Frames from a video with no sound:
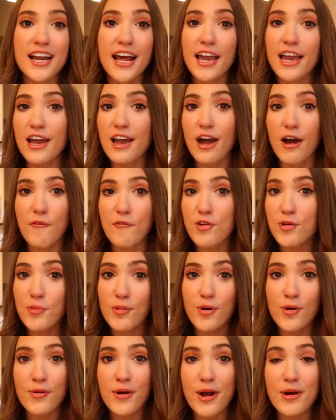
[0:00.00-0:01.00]
I get
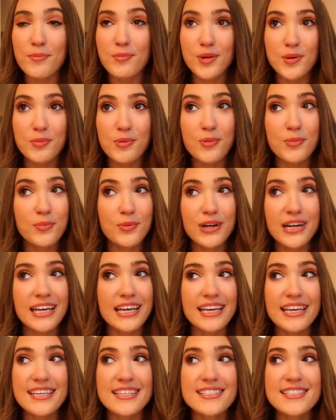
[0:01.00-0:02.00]
comfortable around people pretty
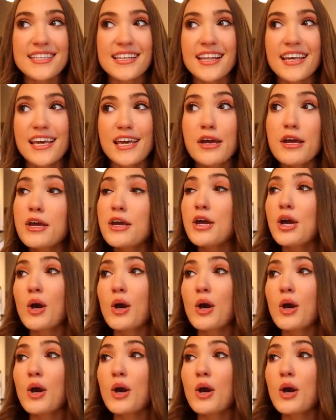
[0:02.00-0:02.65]
easily,